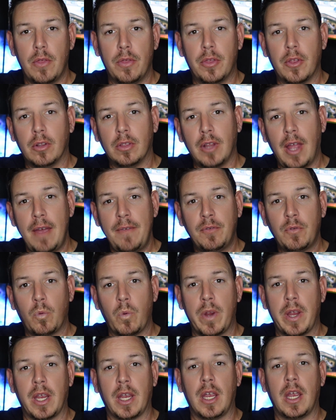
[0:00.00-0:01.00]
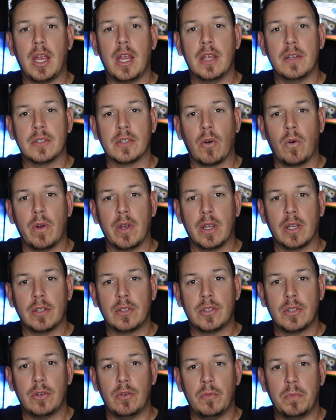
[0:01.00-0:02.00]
the left wing is going to